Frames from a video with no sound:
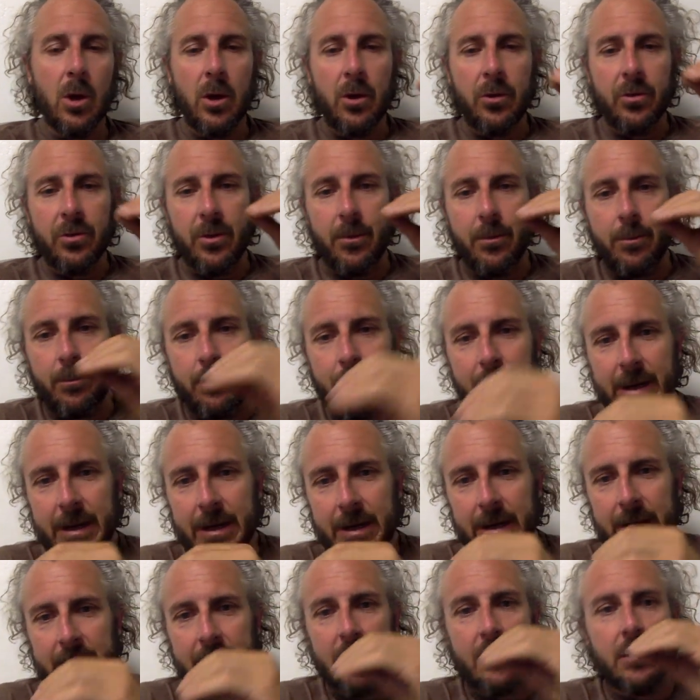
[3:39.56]
the
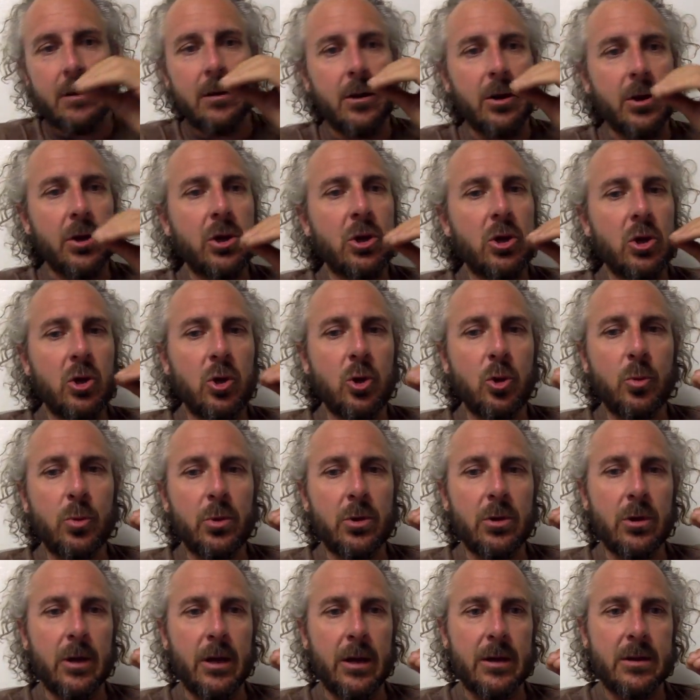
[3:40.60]
meaning
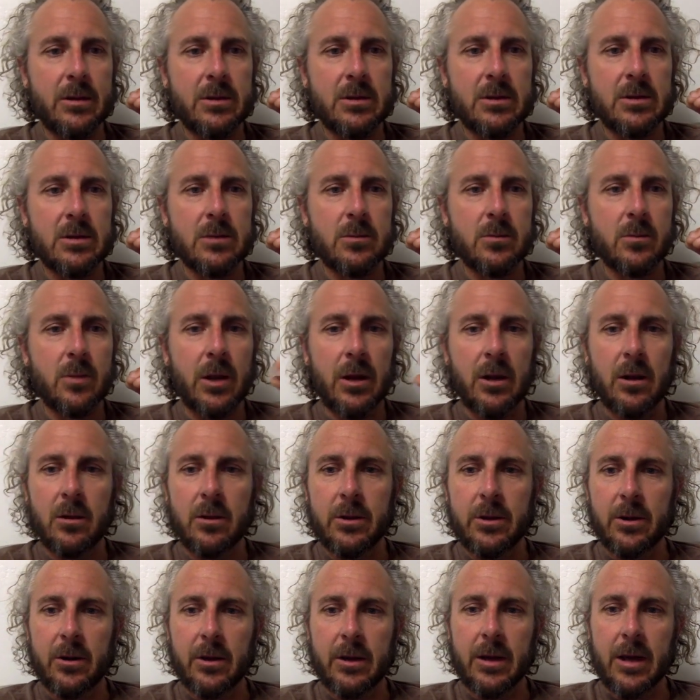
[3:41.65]
accumulates in a
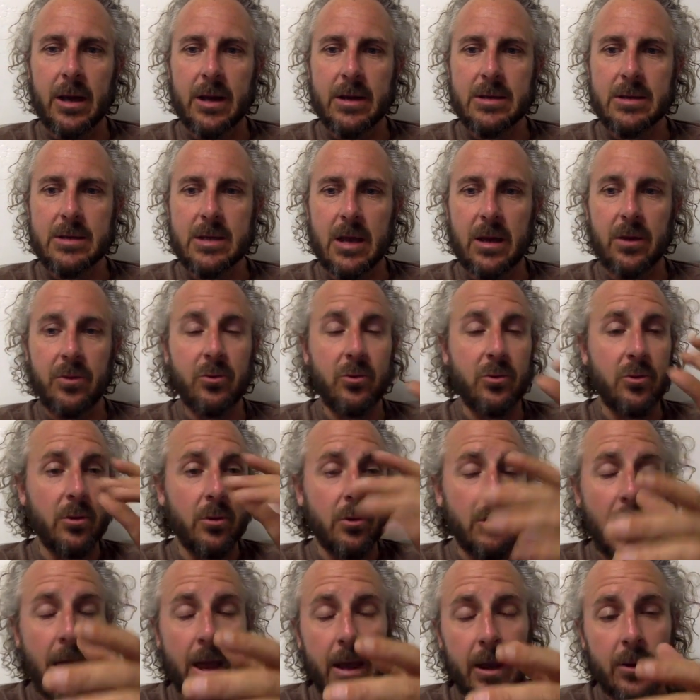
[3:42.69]
lyric essay through
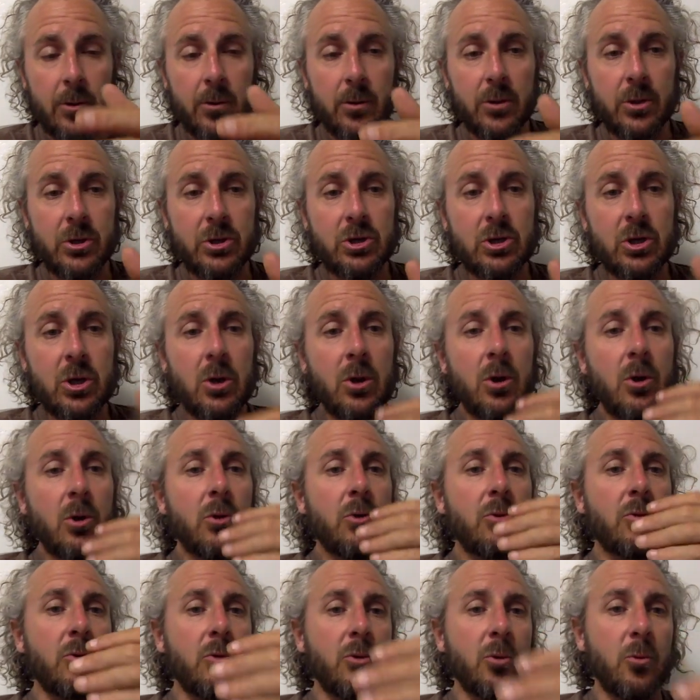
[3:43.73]
the language,
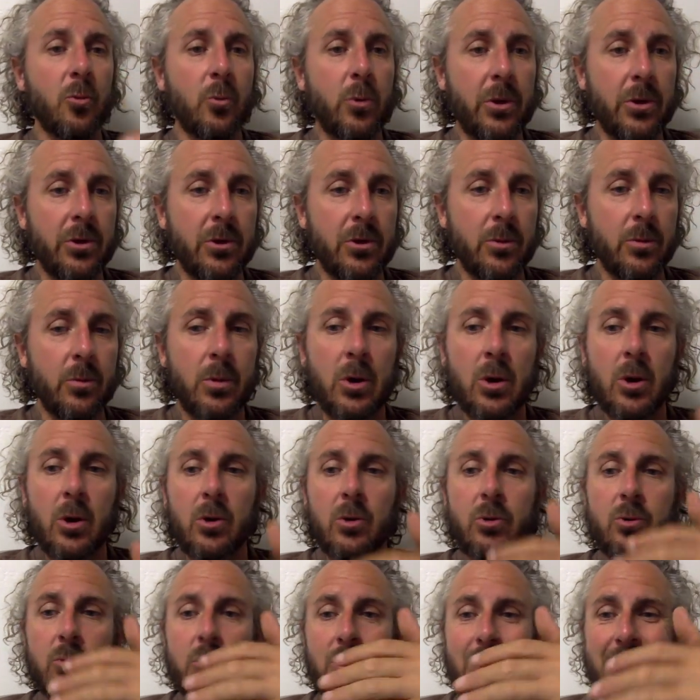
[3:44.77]
through the rhythm,
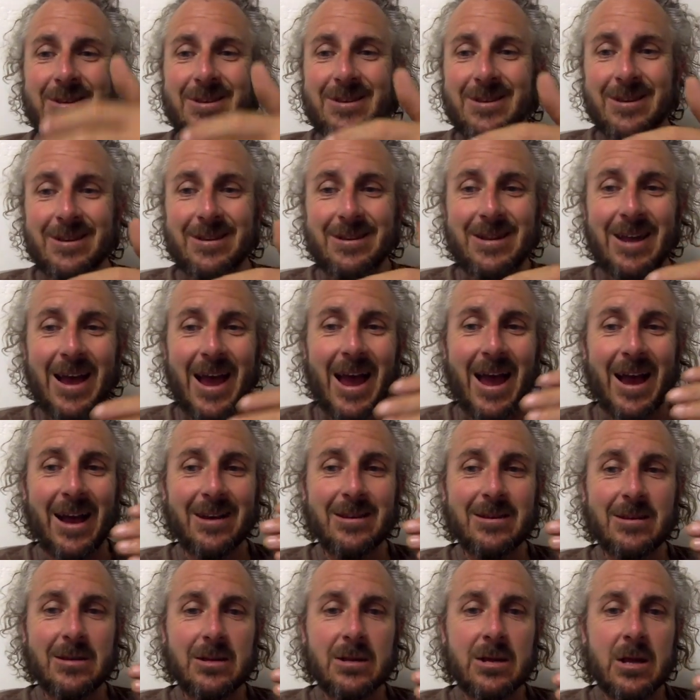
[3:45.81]
through the
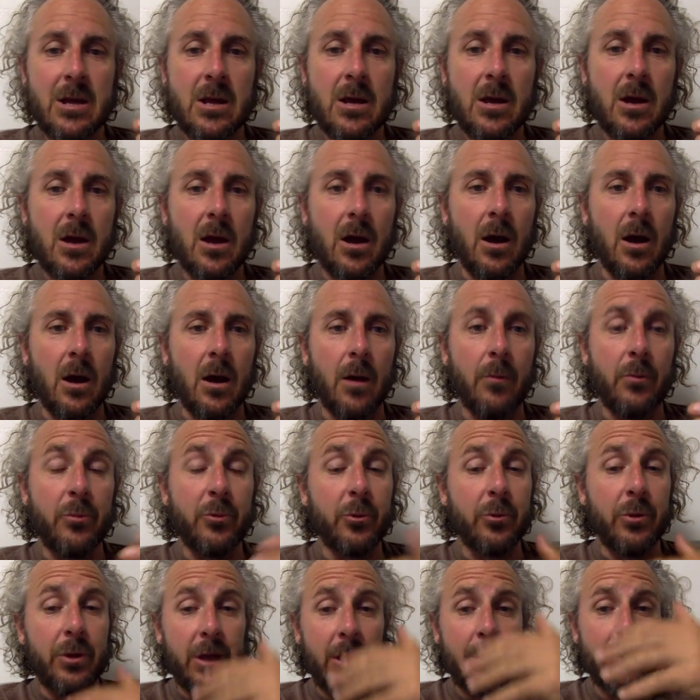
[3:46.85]
syntax,
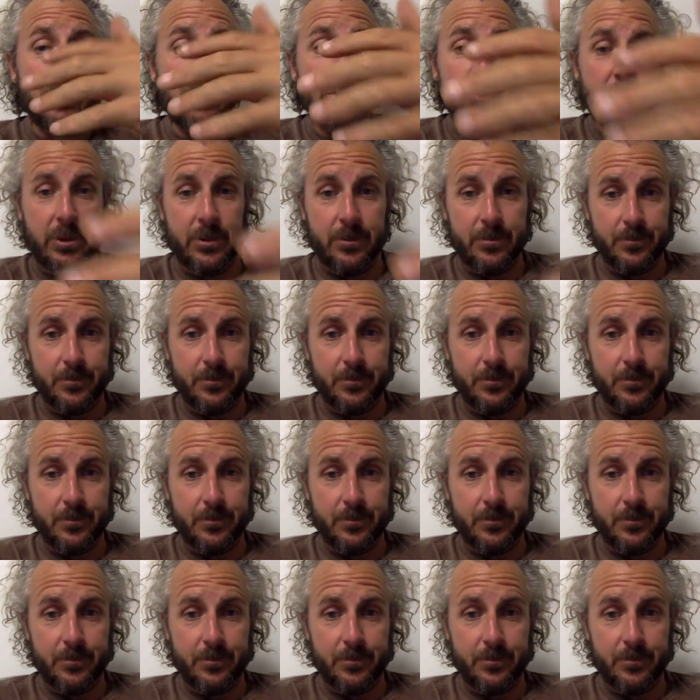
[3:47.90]
through the imagery,